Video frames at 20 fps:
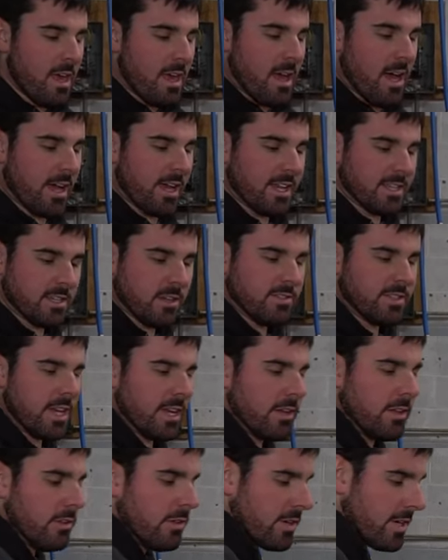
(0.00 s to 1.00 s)
I guess I'll
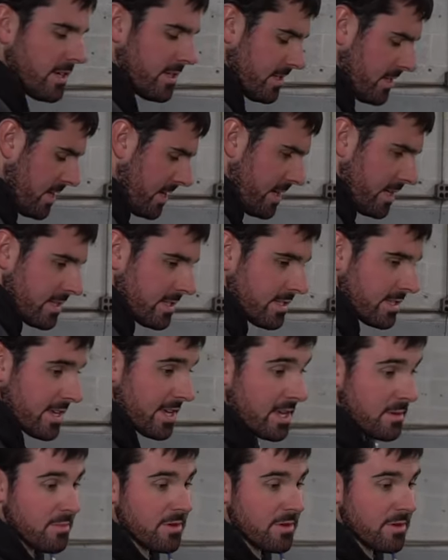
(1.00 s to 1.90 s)
take a look and see and see.